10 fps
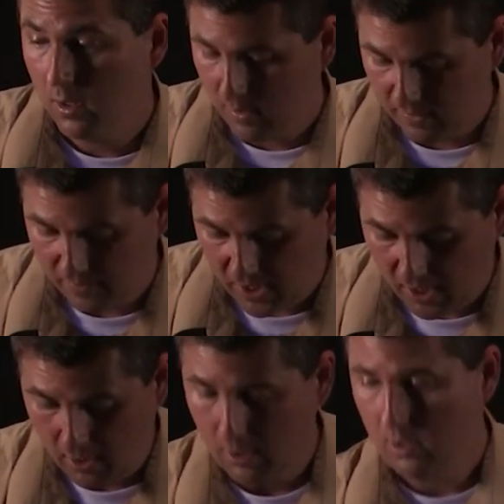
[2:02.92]
that
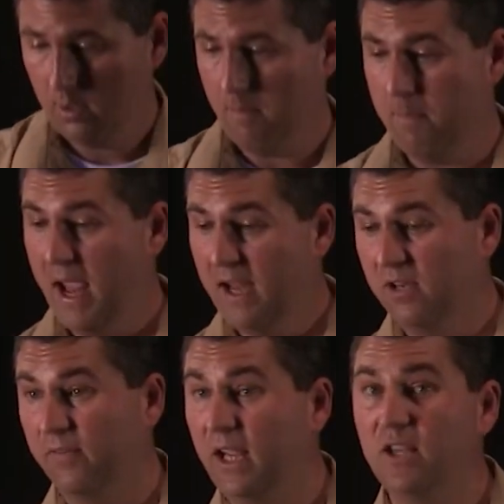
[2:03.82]
the
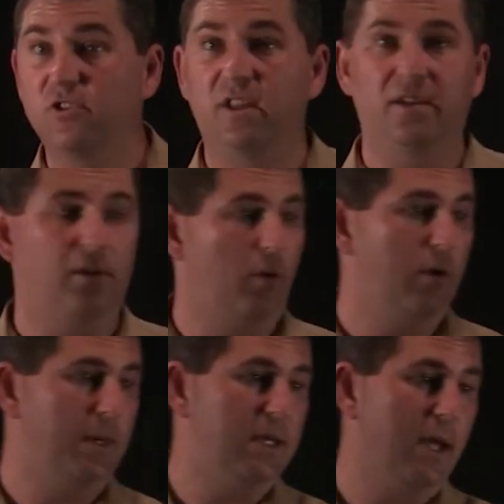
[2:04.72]
base of each of these is going
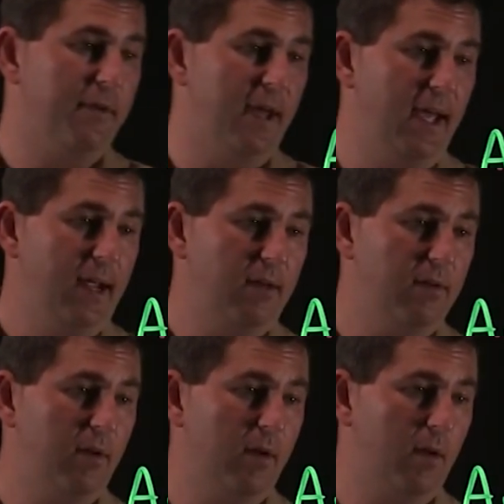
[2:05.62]
to be delta
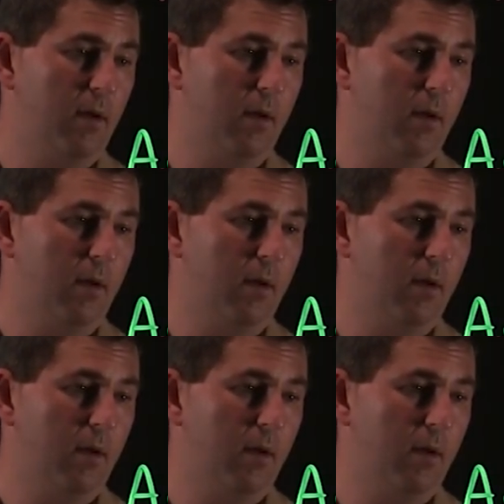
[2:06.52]
x.